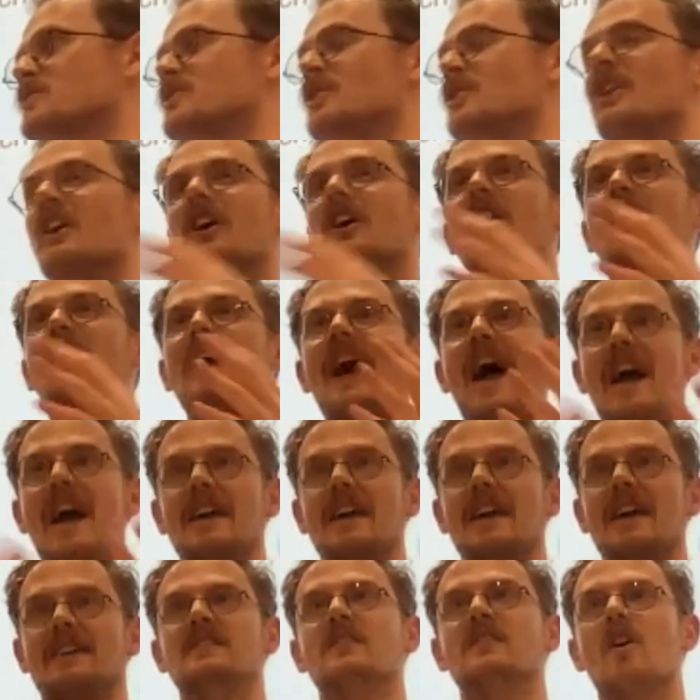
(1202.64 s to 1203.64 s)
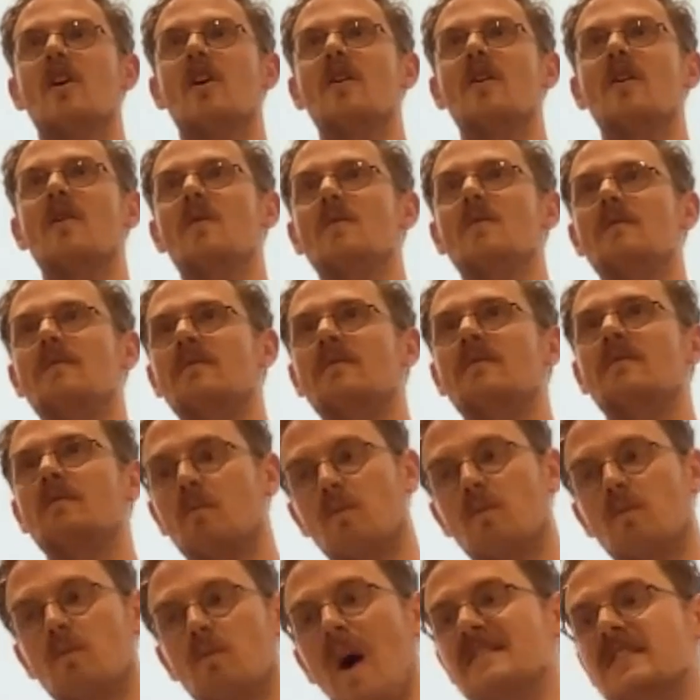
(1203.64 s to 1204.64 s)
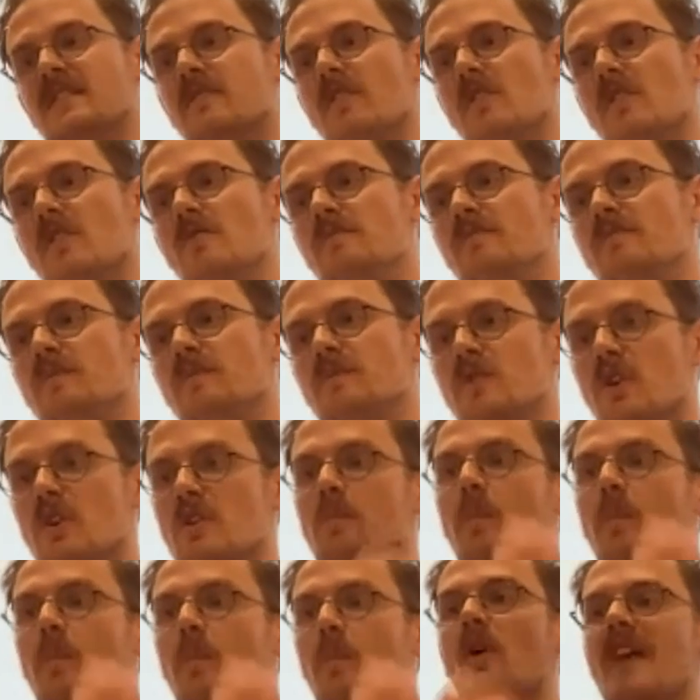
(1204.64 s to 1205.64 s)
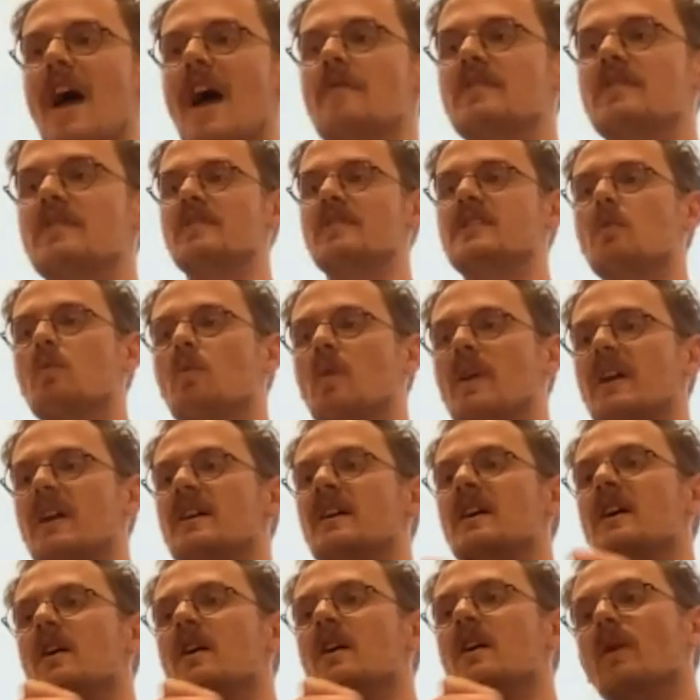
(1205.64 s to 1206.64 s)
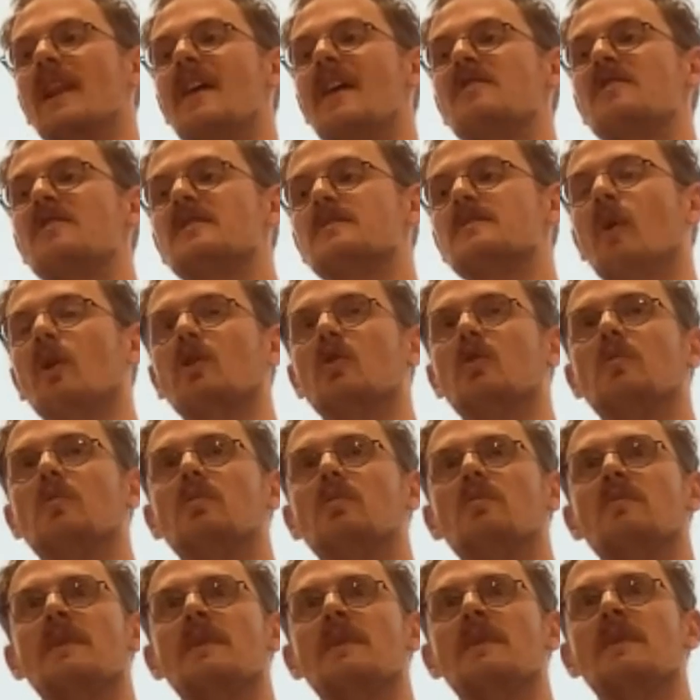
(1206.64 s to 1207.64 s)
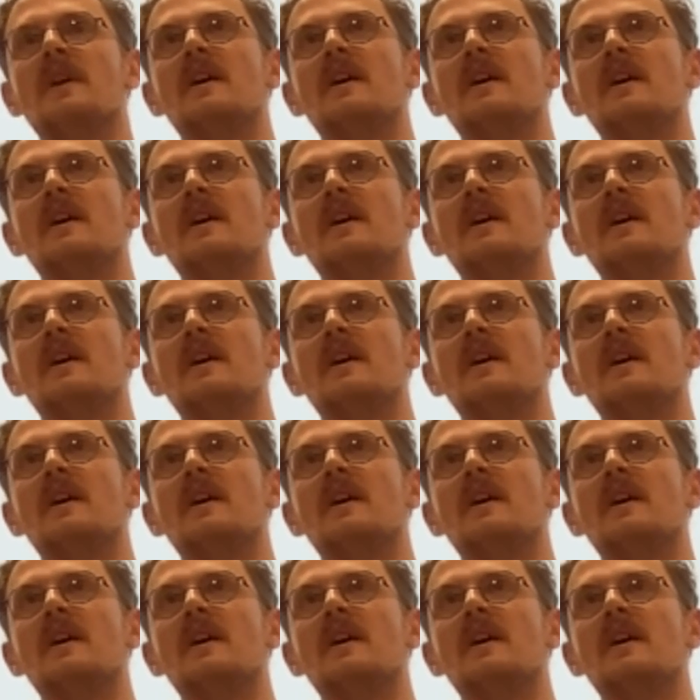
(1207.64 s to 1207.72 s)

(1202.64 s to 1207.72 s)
to x0, y0. So the point is that we let this model